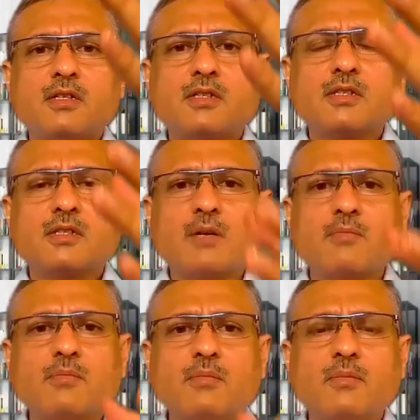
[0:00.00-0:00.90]

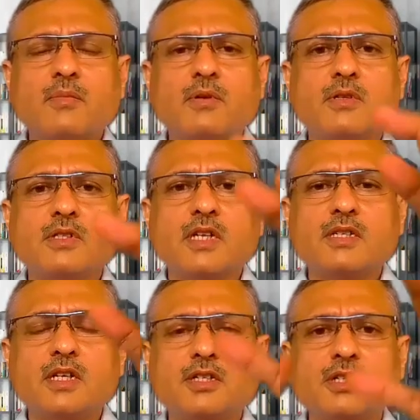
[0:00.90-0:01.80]
some
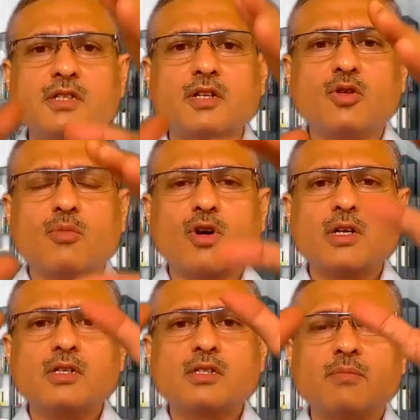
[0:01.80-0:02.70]
sensations in your
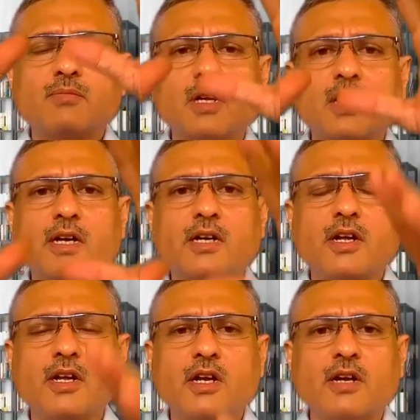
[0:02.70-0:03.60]
body, something
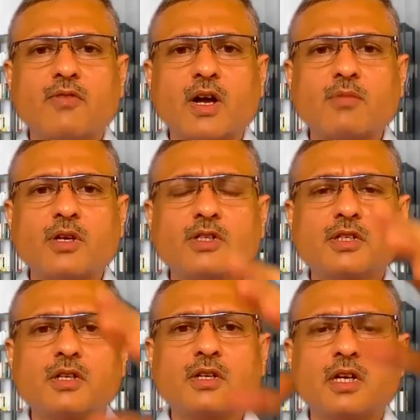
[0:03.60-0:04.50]
like tingling,
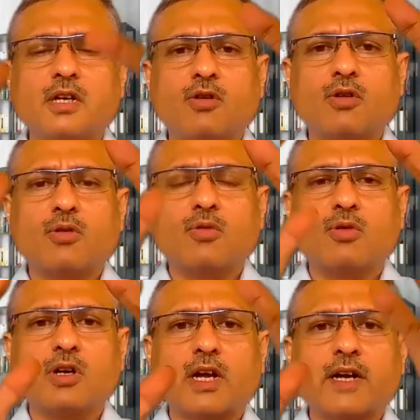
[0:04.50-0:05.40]
vibration, heat or
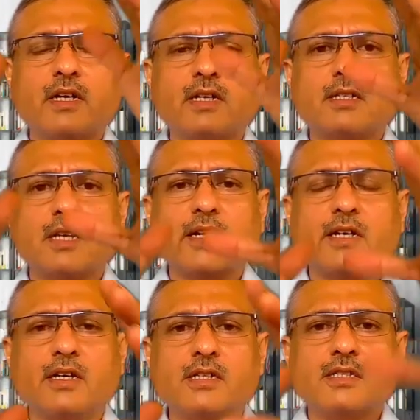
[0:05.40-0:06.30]
cold, tightness,
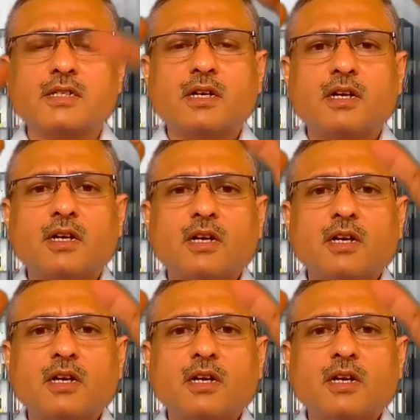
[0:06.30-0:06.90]
lightness,